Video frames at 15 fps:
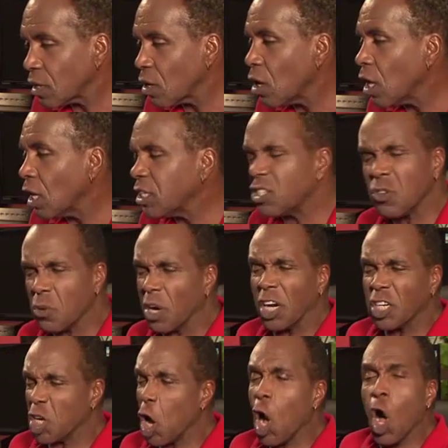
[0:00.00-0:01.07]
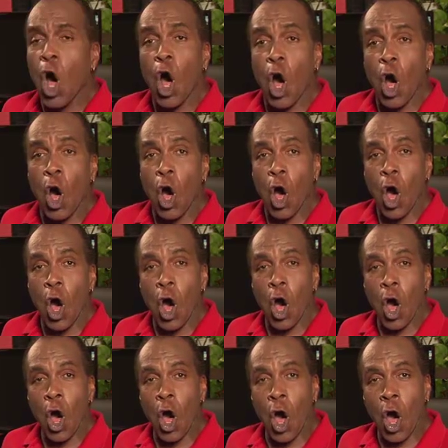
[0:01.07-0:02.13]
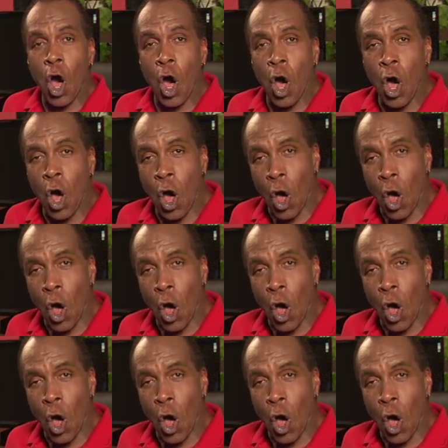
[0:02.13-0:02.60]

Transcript: Let's do it on oh,